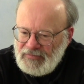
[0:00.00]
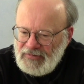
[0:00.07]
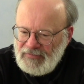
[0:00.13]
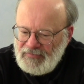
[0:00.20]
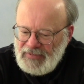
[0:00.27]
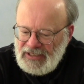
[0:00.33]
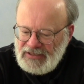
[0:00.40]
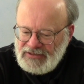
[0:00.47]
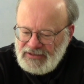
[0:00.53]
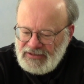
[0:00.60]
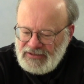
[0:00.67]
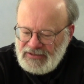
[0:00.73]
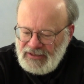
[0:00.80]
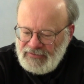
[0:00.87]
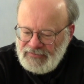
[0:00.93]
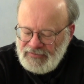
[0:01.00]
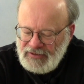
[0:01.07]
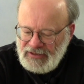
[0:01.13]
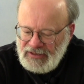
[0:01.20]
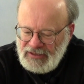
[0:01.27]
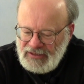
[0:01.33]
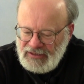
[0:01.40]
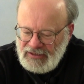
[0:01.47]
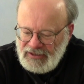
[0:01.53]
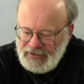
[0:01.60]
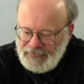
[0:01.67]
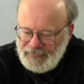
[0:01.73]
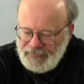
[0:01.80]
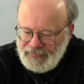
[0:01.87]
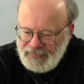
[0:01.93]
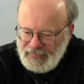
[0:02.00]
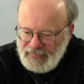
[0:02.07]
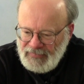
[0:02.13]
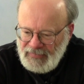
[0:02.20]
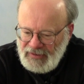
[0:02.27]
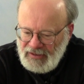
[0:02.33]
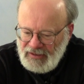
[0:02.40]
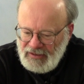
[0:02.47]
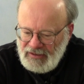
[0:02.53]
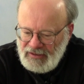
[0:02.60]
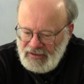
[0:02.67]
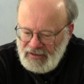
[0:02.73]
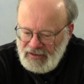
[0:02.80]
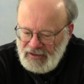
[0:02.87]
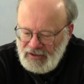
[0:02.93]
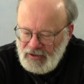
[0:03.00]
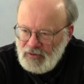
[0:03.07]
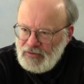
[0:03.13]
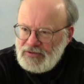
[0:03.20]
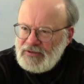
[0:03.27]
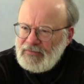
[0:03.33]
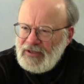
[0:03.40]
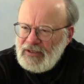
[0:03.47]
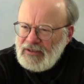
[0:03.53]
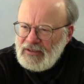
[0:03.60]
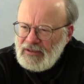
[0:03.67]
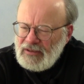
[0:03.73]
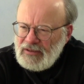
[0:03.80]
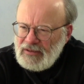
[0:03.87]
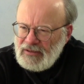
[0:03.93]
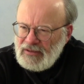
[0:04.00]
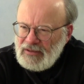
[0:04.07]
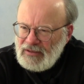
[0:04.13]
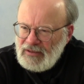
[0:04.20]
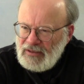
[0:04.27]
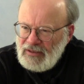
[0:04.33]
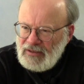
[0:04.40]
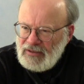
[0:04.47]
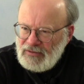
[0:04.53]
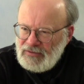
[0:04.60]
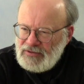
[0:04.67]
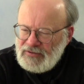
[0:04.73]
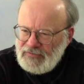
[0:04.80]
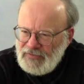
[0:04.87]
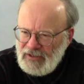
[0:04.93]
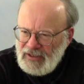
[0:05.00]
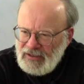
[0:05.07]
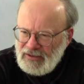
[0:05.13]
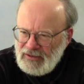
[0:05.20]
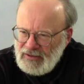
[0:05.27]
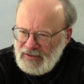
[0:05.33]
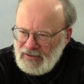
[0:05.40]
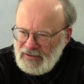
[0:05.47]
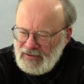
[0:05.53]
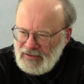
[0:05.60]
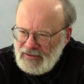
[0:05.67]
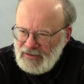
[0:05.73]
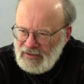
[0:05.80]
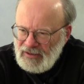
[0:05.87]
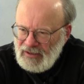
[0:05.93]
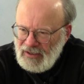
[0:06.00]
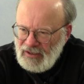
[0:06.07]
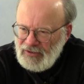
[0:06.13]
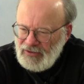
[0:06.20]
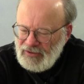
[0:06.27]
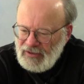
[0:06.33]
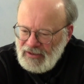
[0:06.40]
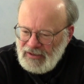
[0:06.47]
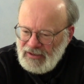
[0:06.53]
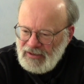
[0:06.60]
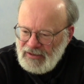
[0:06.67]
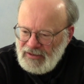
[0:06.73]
Pretty basic stuff like, you know, who's the mother? Who's the father? Does